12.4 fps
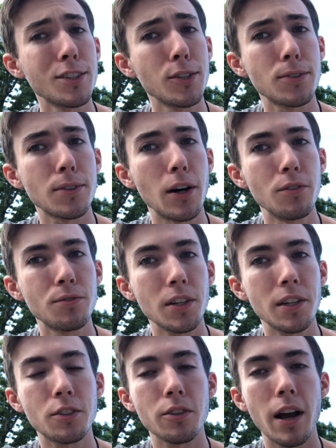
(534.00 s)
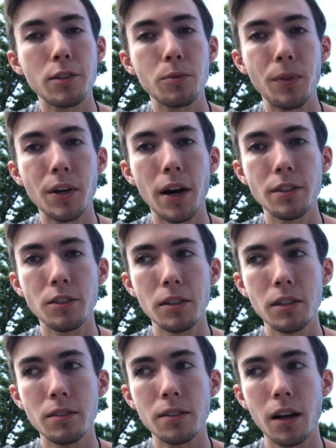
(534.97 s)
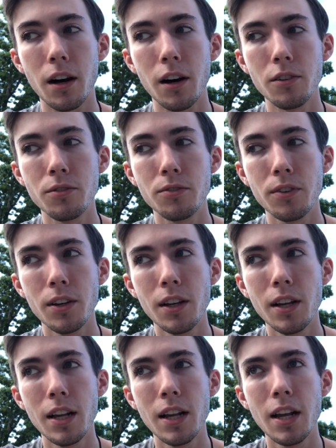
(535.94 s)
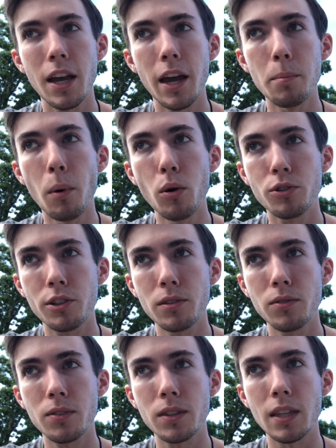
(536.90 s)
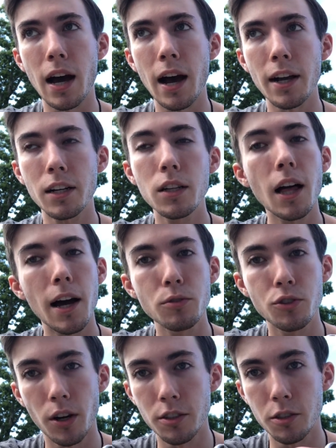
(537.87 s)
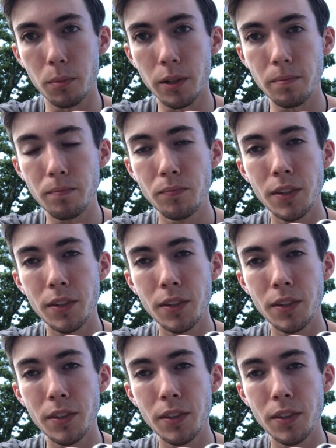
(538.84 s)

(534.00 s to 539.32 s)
self, to interact with the ideas of emotions that cloud judgment.